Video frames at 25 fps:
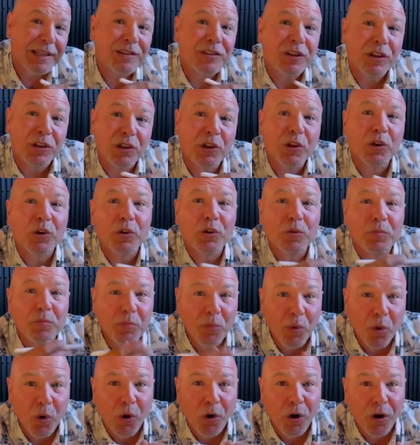to learn
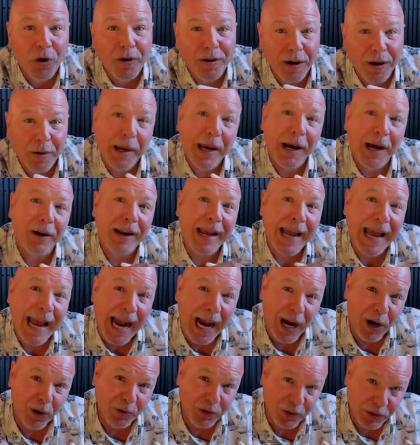more about
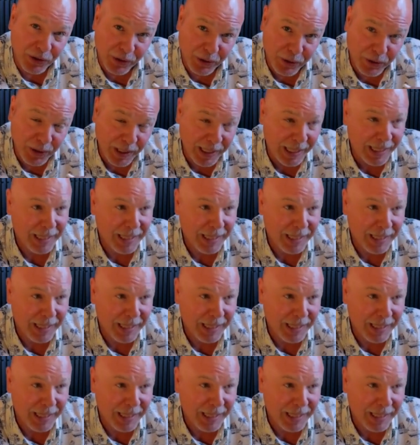how to